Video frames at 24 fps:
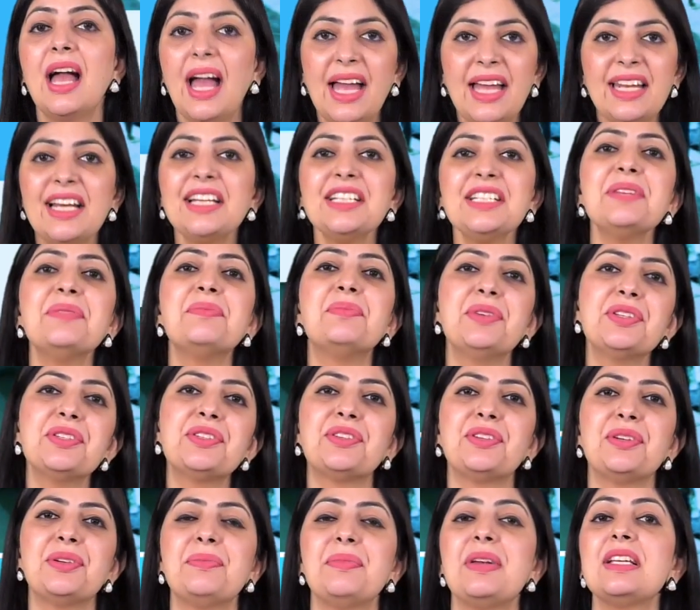NIT
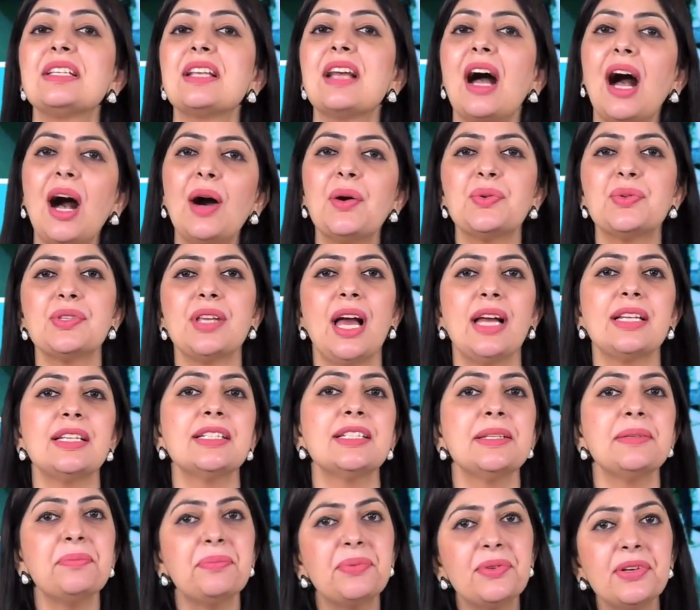Mizoram is housed at a
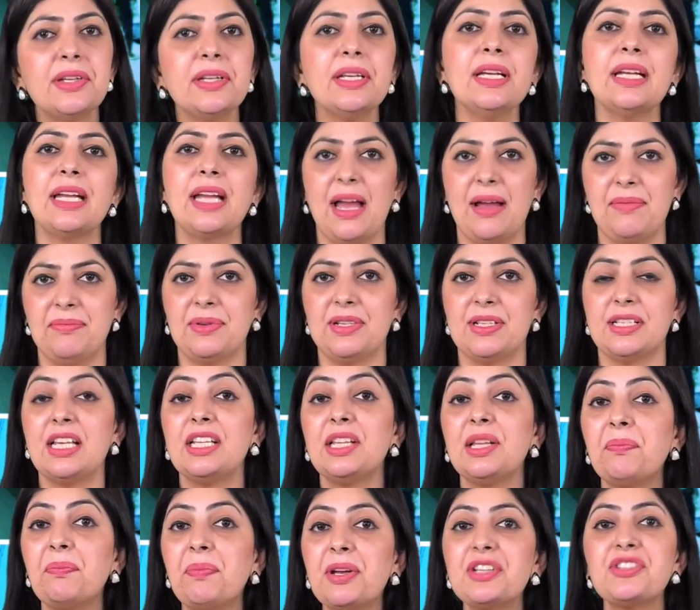temporary campus in
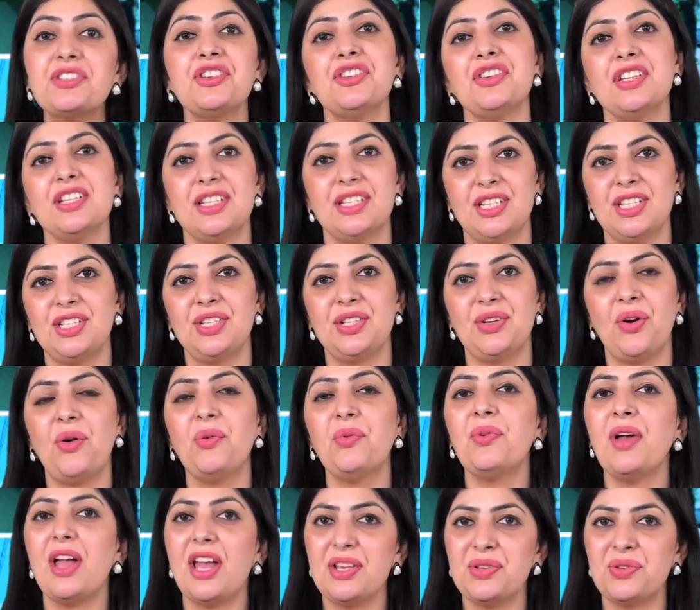the picturesque city of
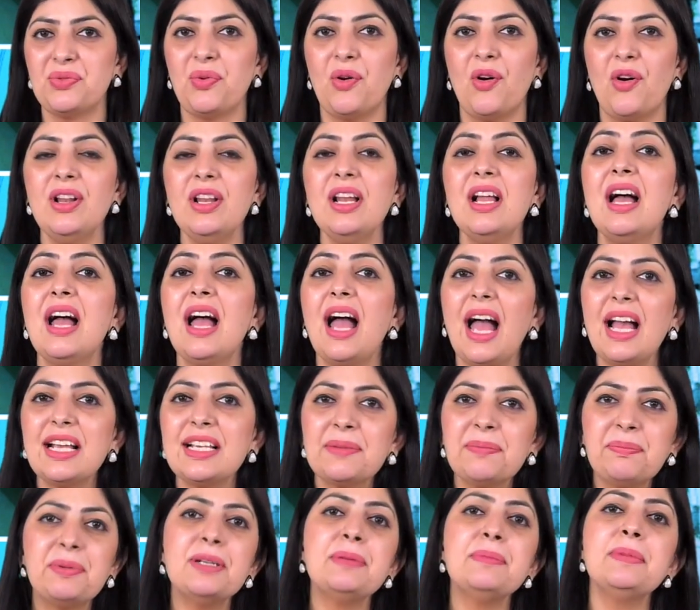Aizawl, as the
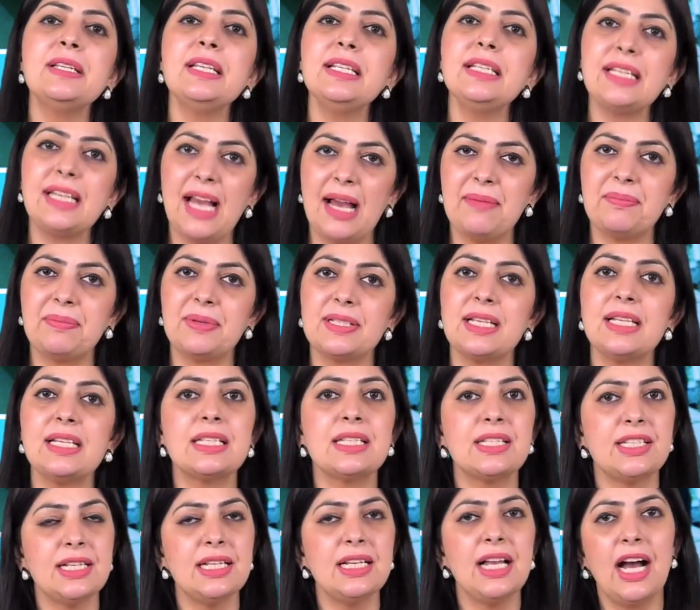permanent campus is
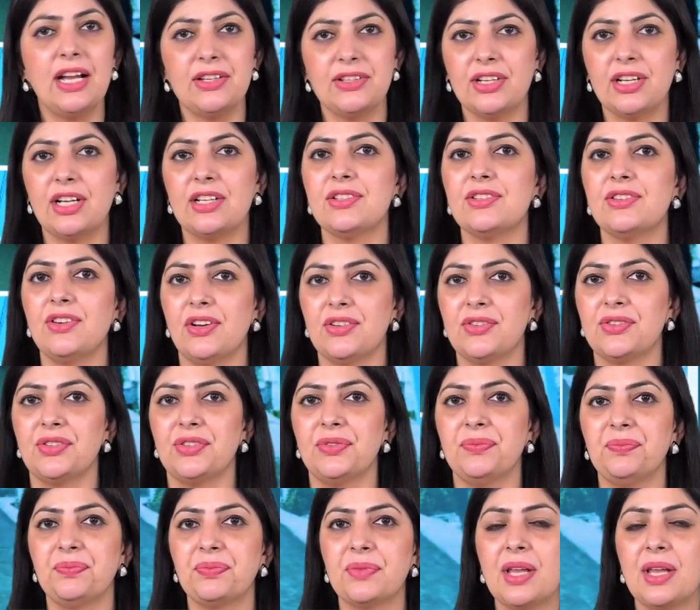still under construction.